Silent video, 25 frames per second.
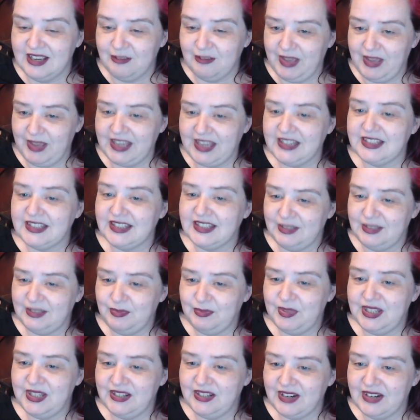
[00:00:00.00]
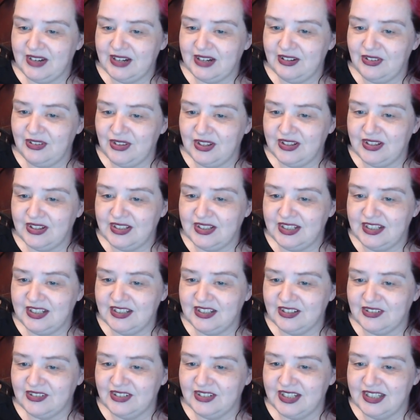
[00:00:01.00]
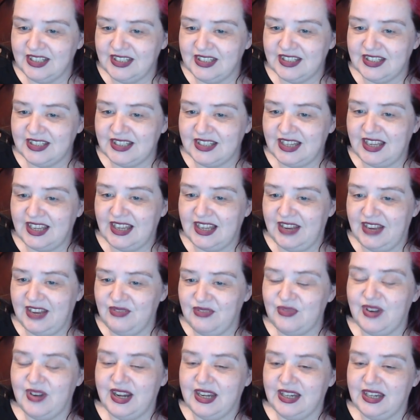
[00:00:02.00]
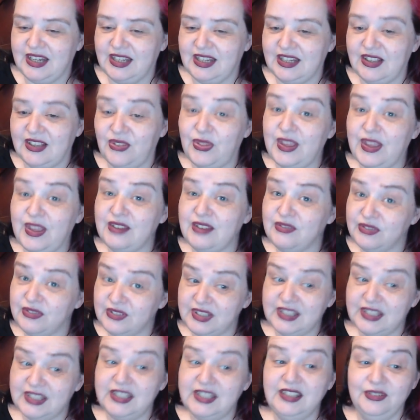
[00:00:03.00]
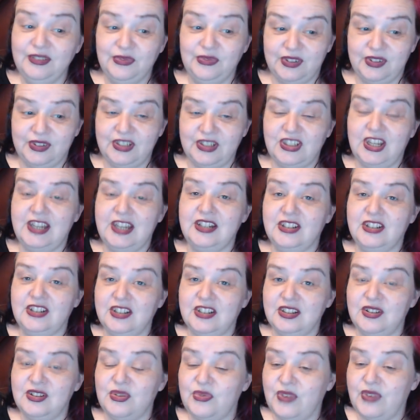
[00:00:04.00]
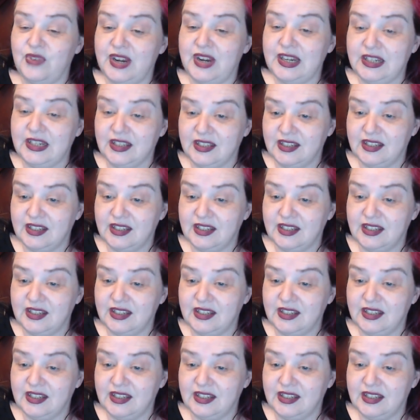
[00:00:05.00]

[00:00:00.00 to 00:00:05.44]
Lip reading: Bexy, been around 13 degrees and raining. Thankfully, for a change, it's not raining